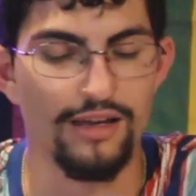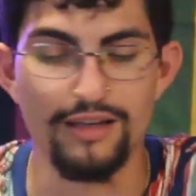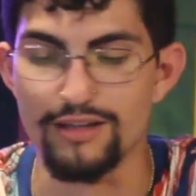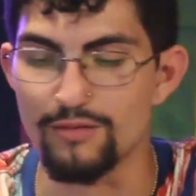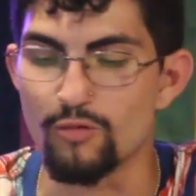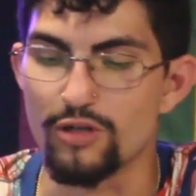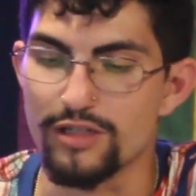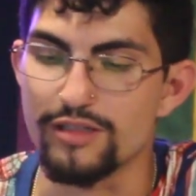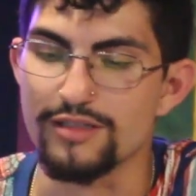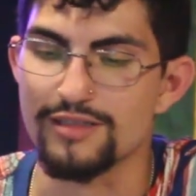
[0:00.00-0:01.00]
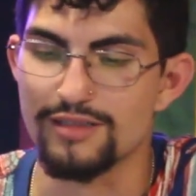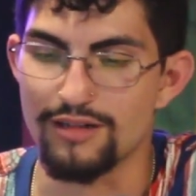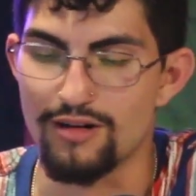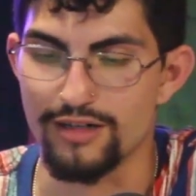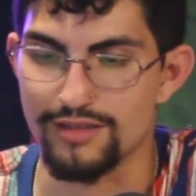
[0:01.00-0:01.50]
It was
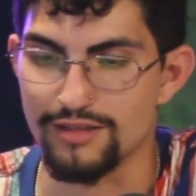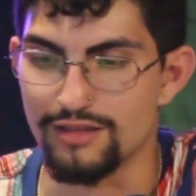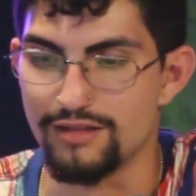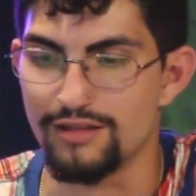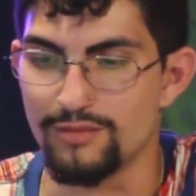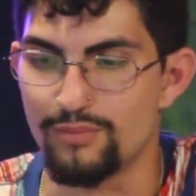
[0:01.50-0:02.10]
honestly the